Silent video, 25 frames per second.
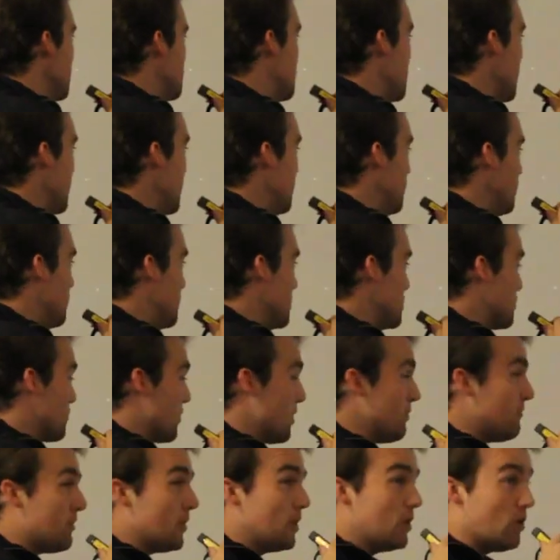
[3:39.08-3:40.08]
So there's
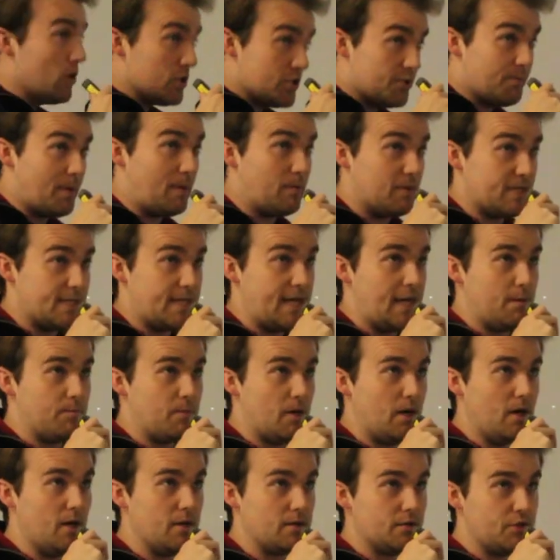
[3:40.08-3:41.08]
room for lots of people to take
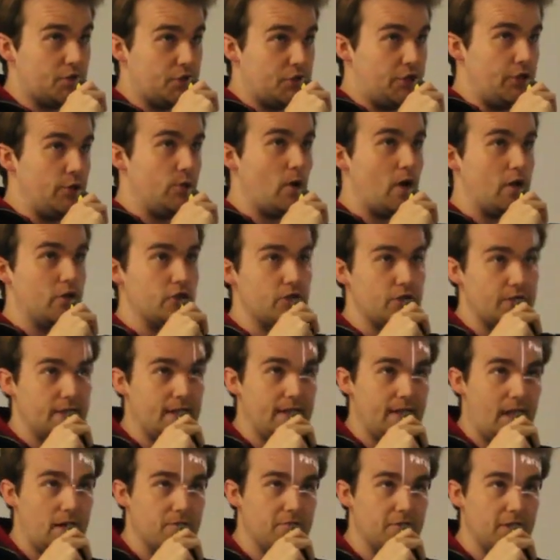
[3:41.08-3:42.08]
part, 200
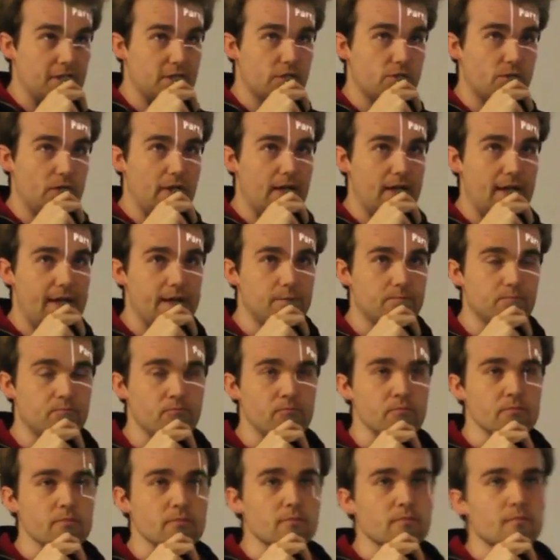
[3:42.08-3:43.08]
in that first relay,
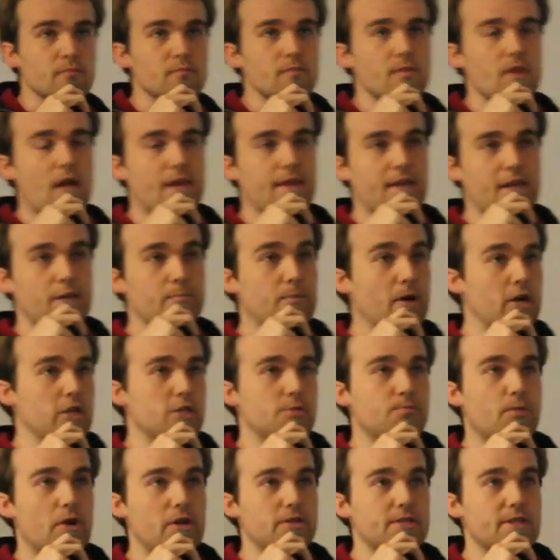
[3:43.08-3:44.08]
and then in
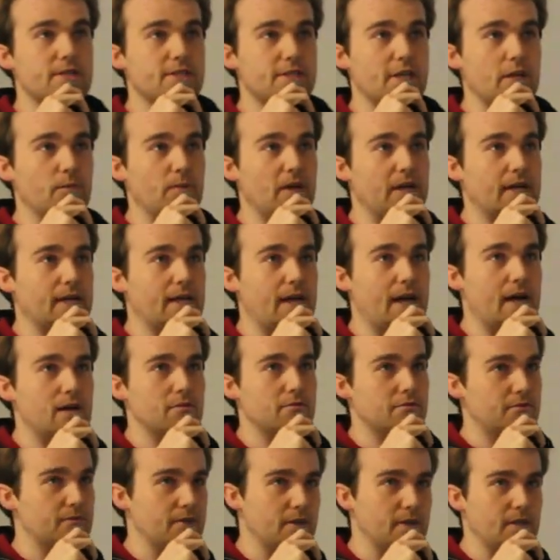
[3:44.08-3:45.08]
post-processing we can
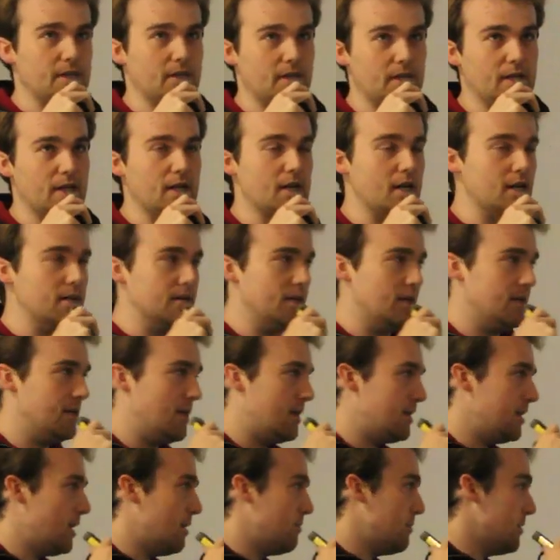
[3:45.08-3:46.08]
have an
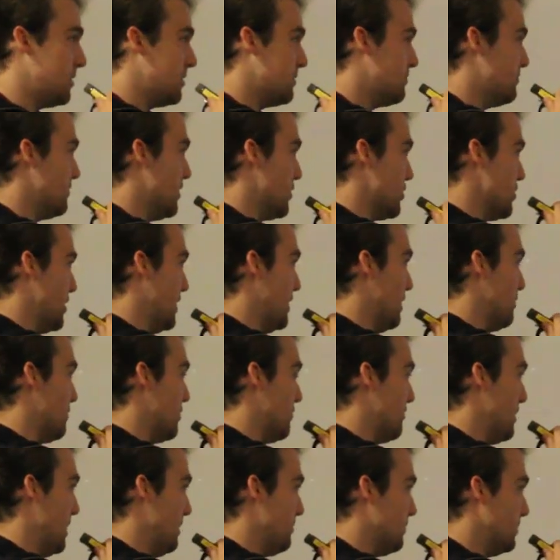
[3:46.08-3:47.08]
unnumbered
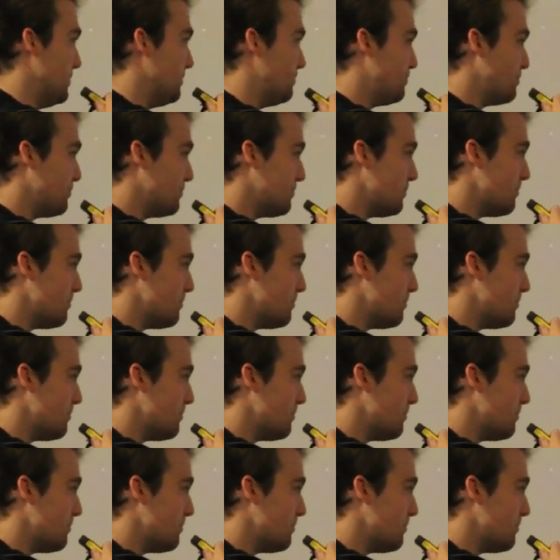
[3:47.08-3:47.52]
of people.